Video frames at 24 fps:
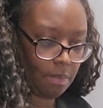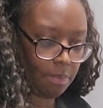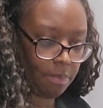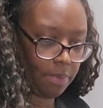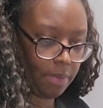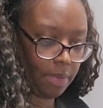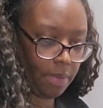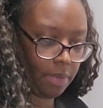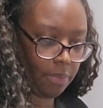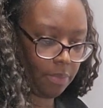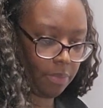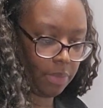
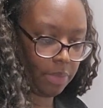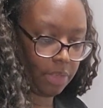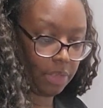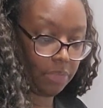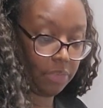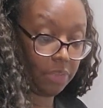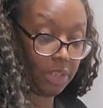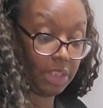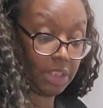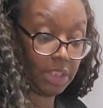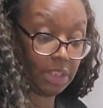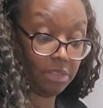But with the
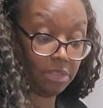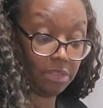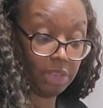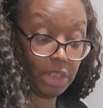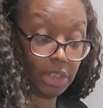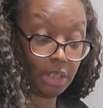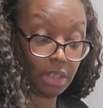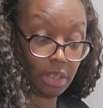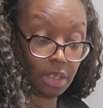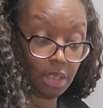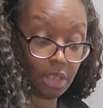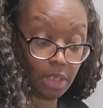recent
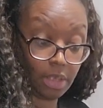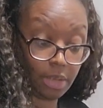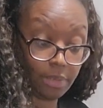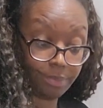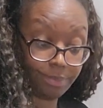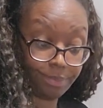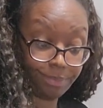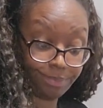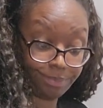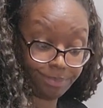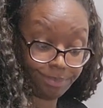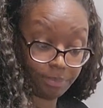
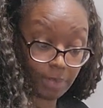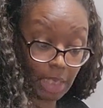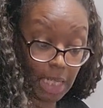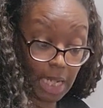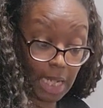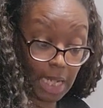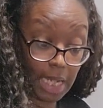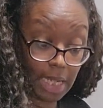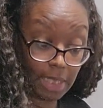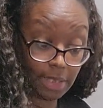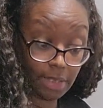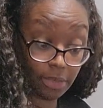recall,
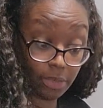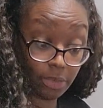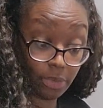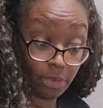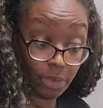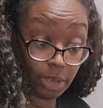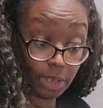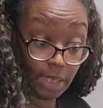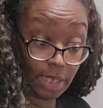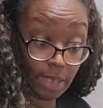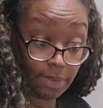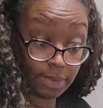I had to throw
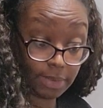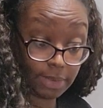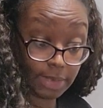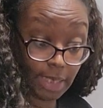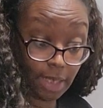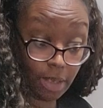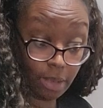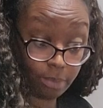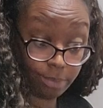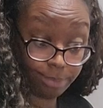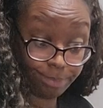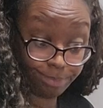the carrots
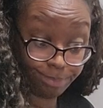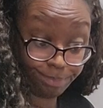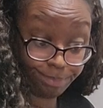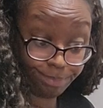out